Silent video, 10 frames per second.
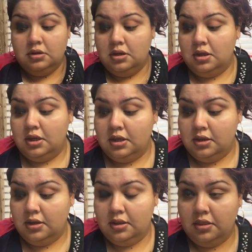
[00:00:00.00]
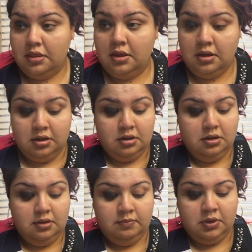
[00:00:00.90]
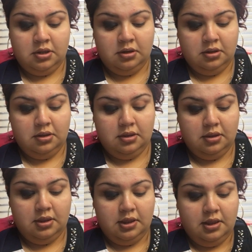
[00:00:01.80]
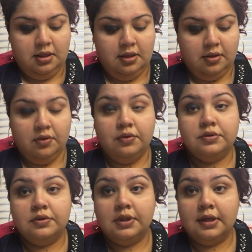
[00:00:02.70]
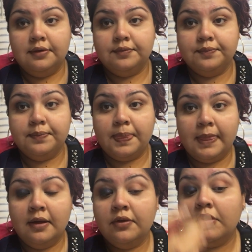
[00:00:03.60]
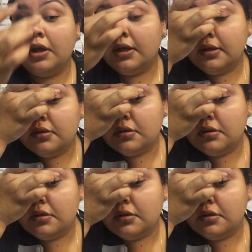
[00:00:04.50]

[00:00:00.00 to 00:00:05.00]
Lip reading: Okay, then I'm gonna go to the other eye.